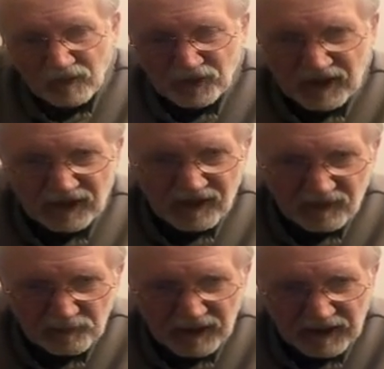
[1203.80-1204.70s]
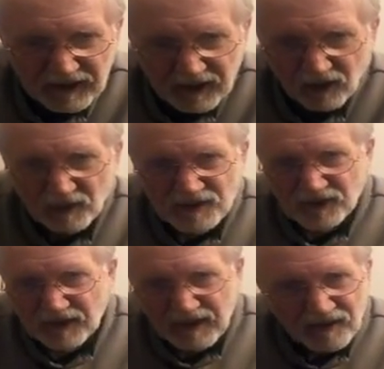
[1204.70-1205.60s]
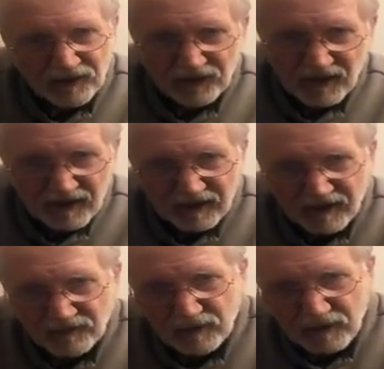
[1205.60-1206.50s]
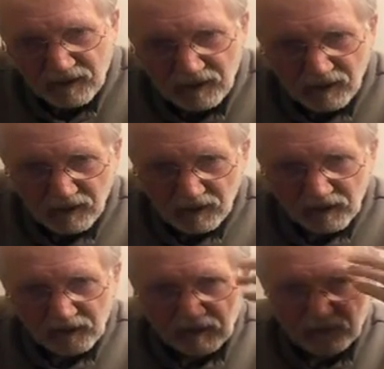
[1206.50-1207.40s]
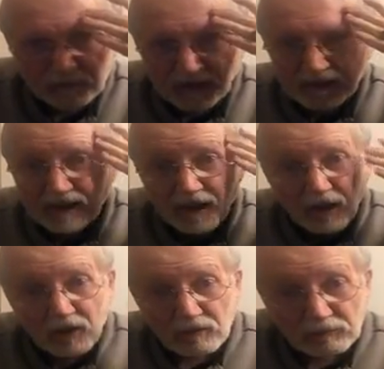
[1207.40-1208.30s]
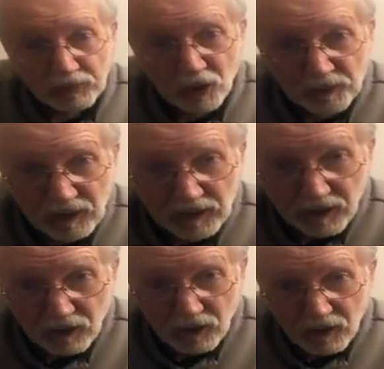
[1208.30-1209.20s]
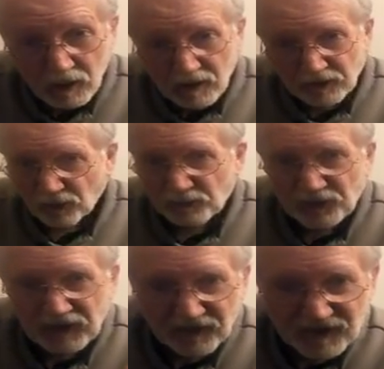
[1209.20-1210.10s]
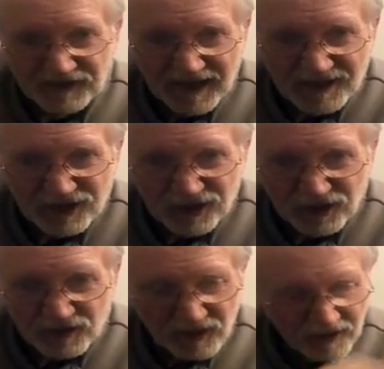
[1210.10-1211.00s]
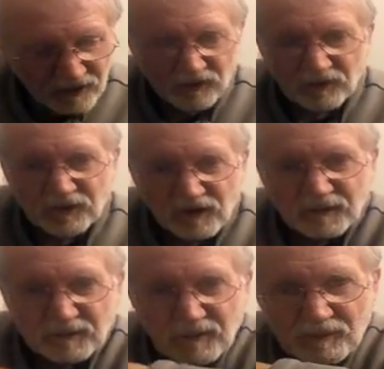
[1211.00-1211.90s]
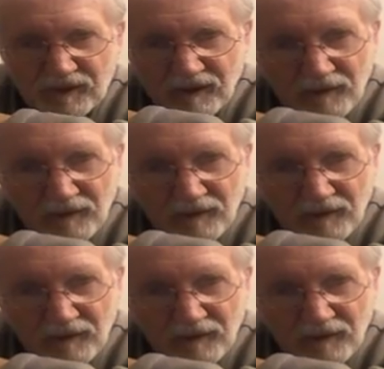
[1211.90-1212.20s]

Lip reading: you think pink hair is the end thing in heaven? Pink hair, purple hair. Don't forget the tattoos. I heard her talk about